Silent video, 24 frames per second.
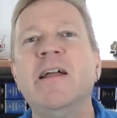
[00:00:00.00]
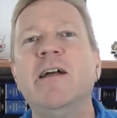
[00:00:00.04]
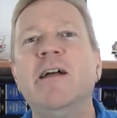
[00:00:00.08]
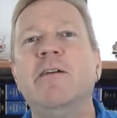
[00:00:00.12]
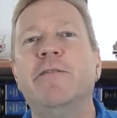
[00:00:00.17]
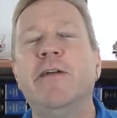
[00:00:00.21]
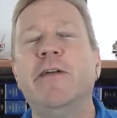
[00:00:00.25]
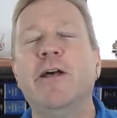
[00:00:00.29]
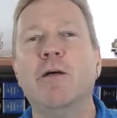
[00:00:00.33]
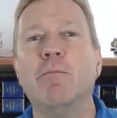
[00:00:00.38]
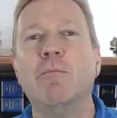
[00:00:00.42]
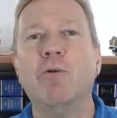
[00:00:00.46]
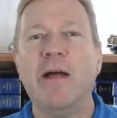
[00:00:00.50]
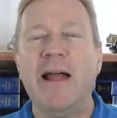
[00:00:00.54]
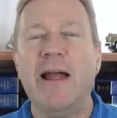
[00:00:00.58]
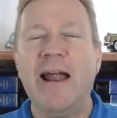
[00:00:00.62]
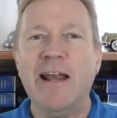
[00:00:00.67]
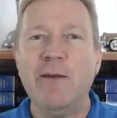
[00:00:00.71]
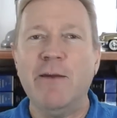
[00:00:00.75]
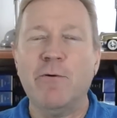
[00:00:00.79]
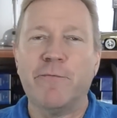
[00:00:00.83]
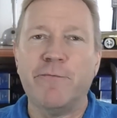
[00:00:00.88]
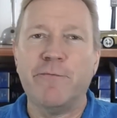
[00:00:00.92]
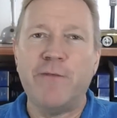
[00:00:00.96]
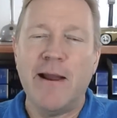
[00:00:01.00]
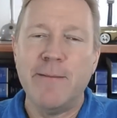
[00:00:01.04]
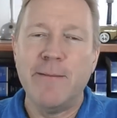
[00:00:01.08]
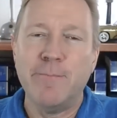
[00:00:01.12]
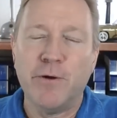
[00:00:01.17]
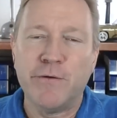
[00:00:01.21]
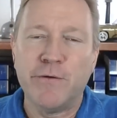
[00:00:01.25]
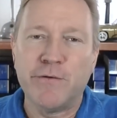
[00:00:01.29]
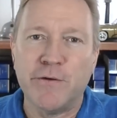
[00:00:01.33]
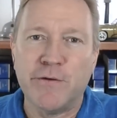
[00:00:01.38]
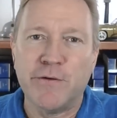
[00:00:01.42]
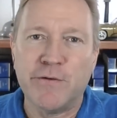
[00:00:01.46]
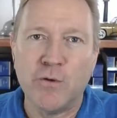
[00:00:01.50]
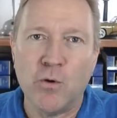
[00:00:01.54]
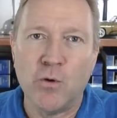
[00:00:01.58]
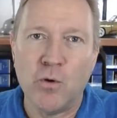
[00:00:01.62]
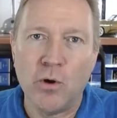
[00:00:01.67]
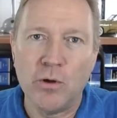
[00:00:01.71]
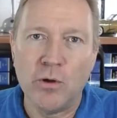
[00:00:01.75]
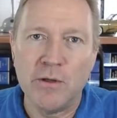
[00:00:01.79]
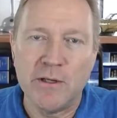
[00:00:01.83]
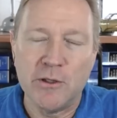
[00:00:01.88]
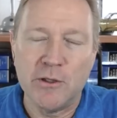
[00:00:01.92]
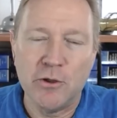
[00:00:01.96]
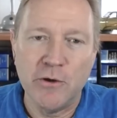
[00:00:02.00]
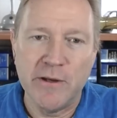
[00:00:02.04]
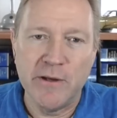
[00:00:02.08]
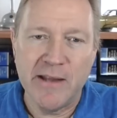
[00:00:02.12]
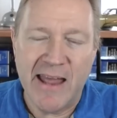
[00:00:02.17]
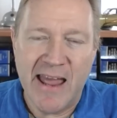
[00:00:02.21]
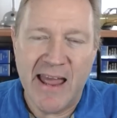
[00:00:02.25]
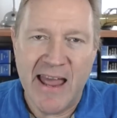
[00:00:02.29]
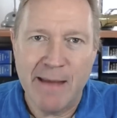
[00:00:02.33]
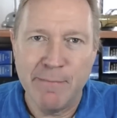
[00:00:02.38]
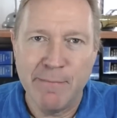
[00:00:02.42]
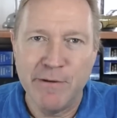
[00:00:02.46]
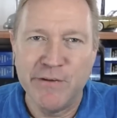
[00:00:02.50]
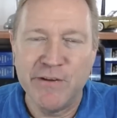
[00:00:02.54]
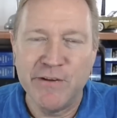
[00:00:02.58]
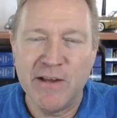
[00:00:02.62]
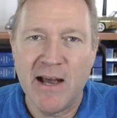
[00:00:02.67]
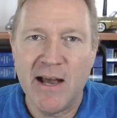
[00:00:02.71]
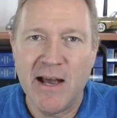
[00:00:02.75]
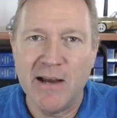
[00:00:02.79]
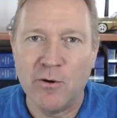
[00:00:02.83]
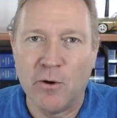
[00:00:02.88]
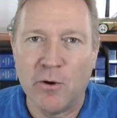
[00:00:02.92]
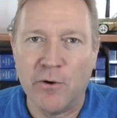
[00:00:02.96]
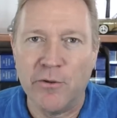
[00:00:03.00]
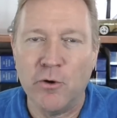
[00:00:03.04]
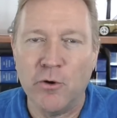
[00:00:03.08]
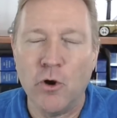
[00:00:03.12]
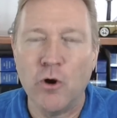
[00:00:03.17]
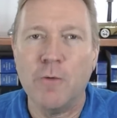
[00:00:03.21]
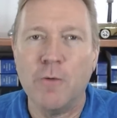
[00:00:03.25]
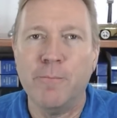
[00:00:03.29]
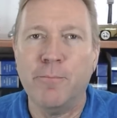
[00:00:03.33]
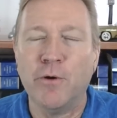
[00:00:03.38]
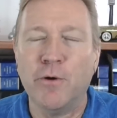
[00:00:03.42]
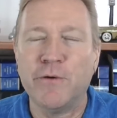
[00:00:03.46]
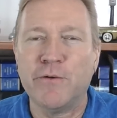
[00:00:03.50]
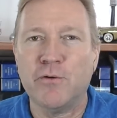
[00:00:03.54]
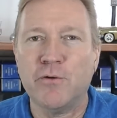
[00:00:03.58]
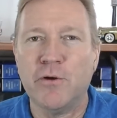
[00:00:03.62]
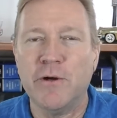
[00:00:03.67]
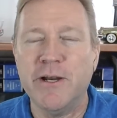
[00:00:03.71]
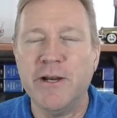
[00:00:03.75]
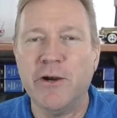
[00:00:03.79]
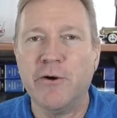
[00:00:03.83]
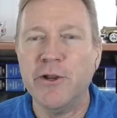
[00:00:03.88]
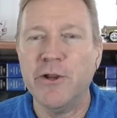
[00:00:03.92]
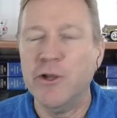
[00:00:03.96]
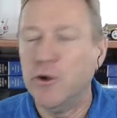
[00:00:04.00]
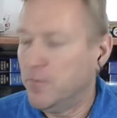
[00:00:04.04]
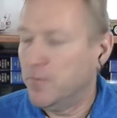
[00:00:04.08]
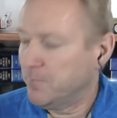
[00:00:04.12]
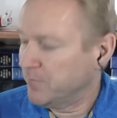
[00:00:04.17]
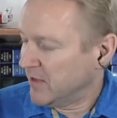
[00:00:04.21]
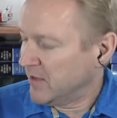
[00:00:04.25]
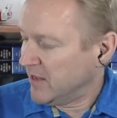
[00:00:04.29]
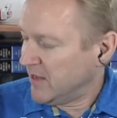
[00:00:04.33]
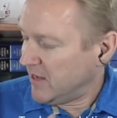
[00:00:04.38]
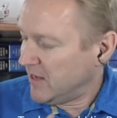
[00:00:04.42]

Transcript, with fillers: Available anywhere fine books are sold, including Amazon or the local bookstore near you.